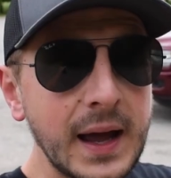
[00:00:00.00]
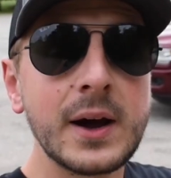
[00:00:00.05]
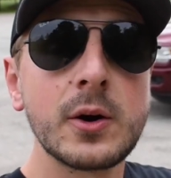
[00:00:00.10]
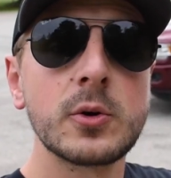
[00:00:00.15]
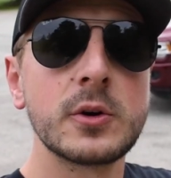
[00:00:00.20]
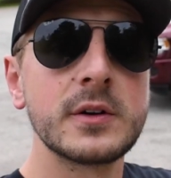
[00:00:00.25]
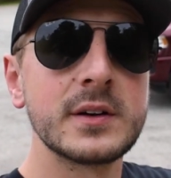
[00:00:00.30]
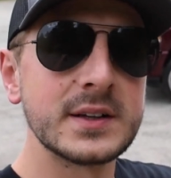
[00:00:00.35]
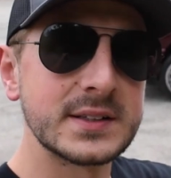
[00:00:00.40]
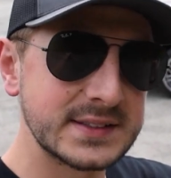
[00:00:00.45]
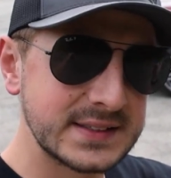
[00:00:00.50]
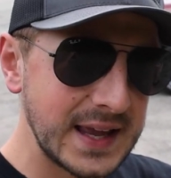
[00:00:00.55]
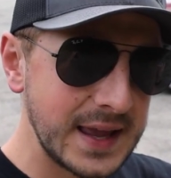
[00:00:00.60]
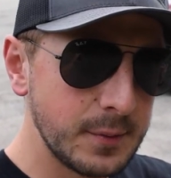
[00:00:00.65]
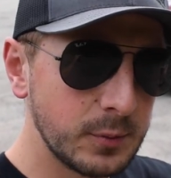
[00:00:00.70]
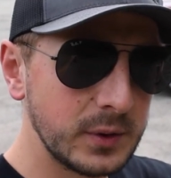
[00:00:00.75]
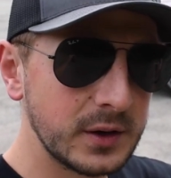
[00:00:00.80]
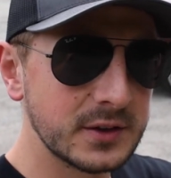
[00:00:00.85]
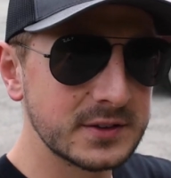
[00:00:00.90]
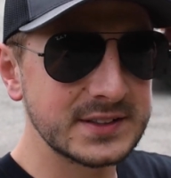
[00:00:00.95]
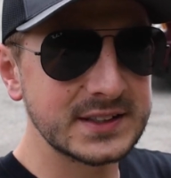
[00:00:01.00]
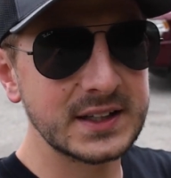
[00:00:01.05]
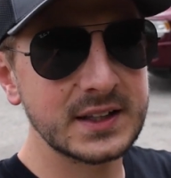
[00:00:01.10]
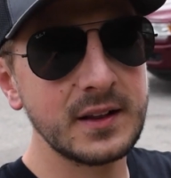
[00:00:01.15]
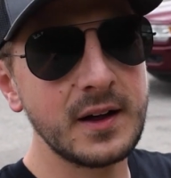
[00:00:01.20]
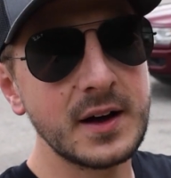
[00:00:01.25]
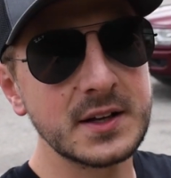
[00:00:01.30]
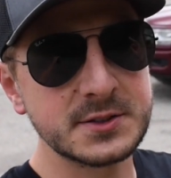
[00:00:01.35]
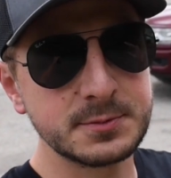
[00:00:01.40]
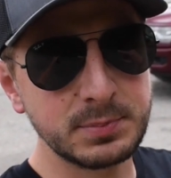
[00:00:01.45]
I ordered the same wheels in
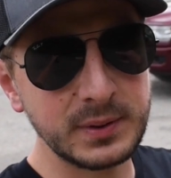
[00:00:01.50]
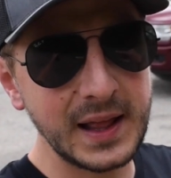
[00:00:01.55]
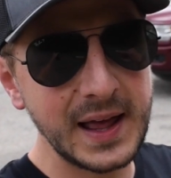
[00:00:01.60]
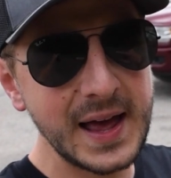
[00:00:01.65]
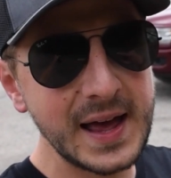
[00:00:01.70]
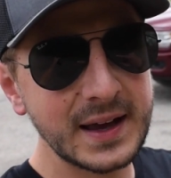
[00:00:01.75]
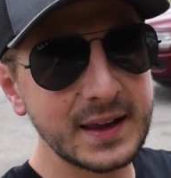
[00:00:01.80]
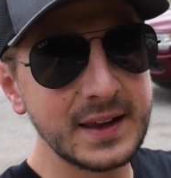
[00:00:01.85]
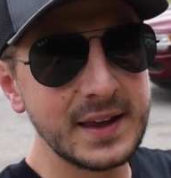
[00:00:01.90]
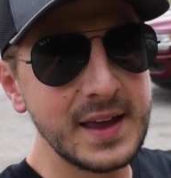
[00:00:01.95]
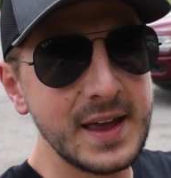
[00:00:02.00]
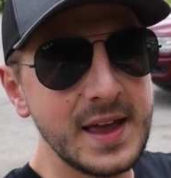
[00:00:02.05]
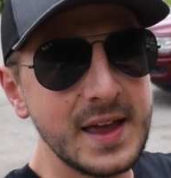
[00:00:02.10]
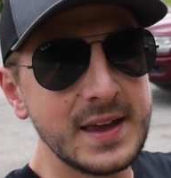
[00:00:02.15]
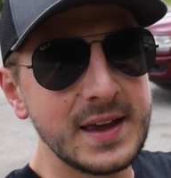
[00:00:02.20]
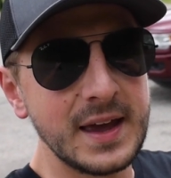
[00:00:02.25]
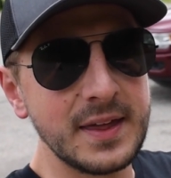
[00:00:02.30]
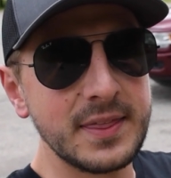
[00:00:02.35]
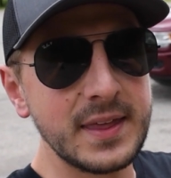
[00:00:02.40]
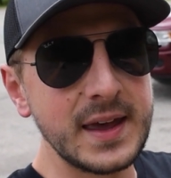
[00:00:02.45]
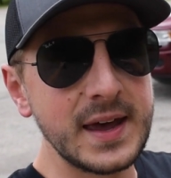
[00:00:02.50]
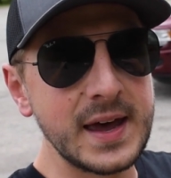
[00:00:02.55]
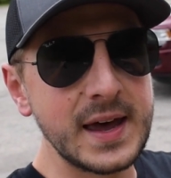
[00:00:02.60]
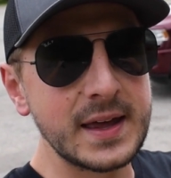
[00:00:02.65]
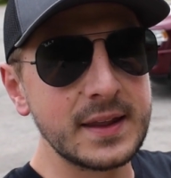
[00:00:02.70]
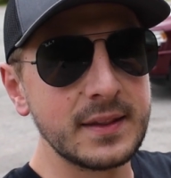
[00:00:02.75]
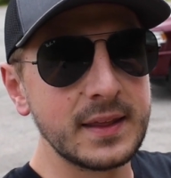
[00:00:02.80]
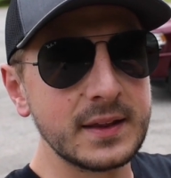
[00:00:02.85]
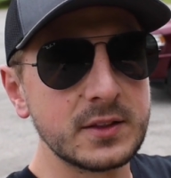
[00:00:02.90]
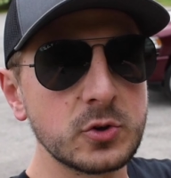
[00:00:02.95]
gloss black, and
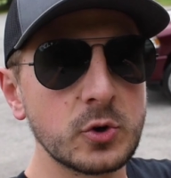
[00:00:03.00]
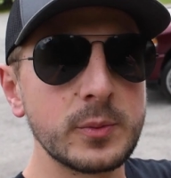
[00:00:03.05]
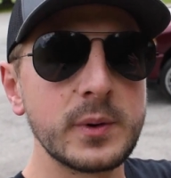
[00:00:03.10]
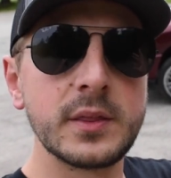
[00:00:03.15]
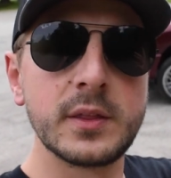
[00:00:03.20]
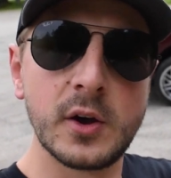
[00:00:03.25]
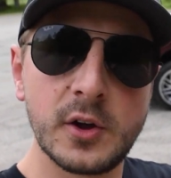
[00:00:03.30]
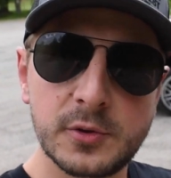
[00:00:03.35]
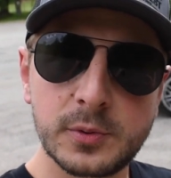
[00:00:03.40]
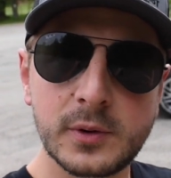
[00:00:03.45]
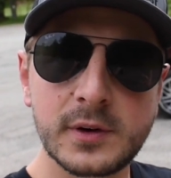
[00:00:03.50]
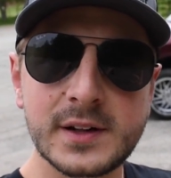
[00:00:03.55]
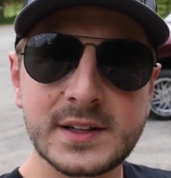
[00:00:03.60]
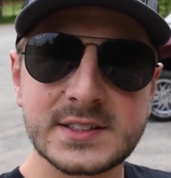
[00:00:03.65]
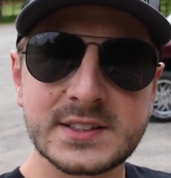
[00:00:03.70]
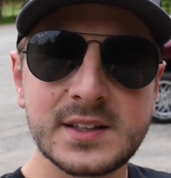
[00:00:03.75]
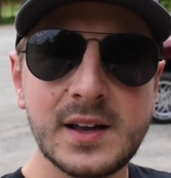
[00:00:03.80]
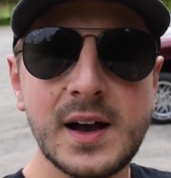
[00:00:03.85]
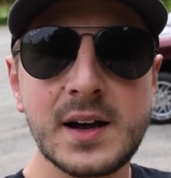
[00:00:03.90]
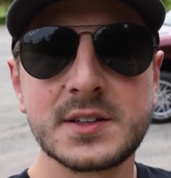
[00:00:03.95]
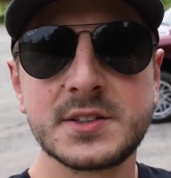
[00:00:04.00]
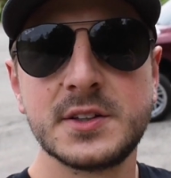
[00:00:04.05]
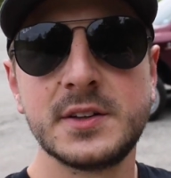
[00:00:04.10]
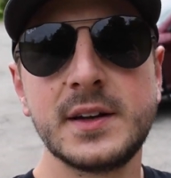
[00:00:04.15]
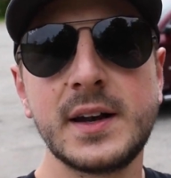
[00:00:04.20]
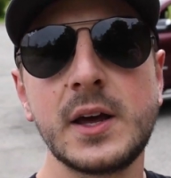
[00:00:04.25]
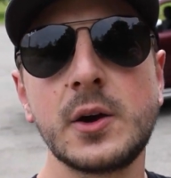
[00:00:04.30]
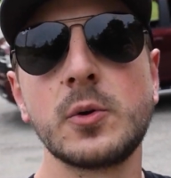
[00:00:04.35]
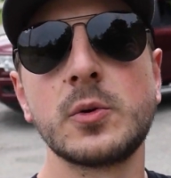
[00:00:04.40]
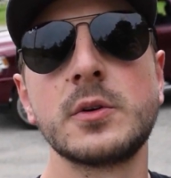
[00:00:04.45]
then they told me those weren't in stock, so
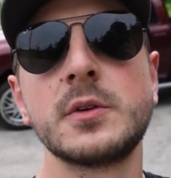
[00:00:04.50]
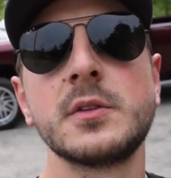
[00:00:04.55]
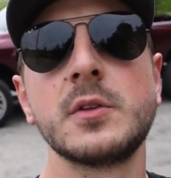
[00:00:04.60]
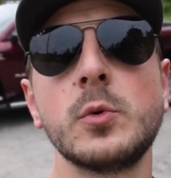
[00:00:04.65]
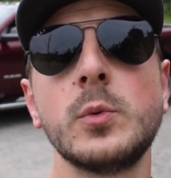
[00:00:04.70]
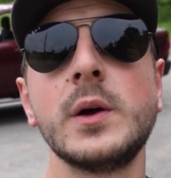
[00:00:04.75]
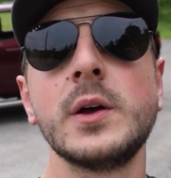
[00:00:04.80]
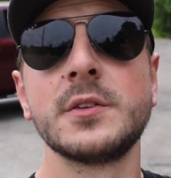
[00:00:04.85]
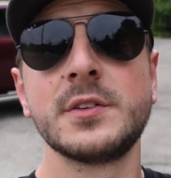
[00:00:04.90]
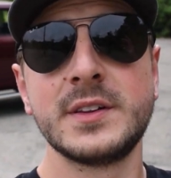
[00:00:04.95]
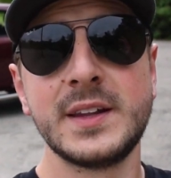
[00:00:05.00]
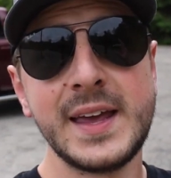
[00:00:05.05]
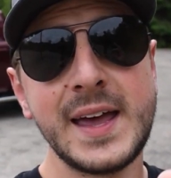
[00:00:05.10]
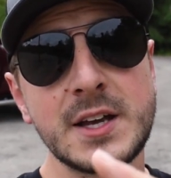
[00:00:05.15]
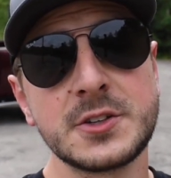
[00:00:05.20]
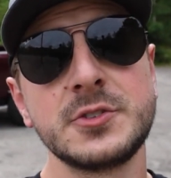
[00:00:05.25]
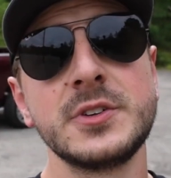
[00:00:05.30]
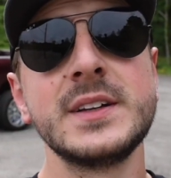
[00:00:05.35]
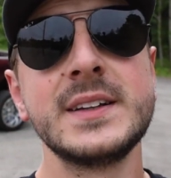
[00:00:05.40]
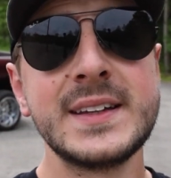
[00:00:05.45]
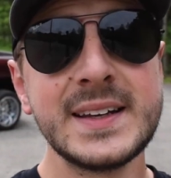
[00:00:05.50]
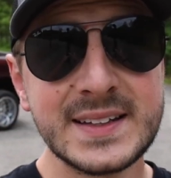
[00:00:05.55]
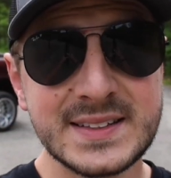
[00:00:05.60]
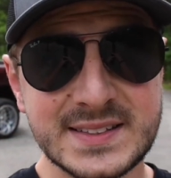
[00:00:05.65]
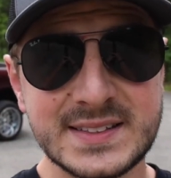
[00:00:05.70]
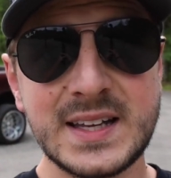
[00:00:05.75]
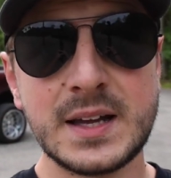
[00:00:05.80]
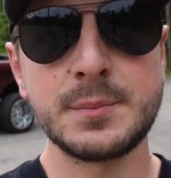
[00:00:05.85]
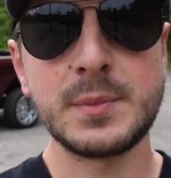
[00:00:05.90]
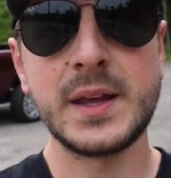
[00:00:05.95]
then I ordered the wheels that they actually did
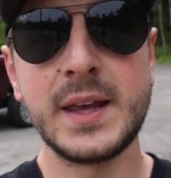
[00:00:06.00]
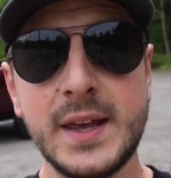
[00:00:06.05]
send me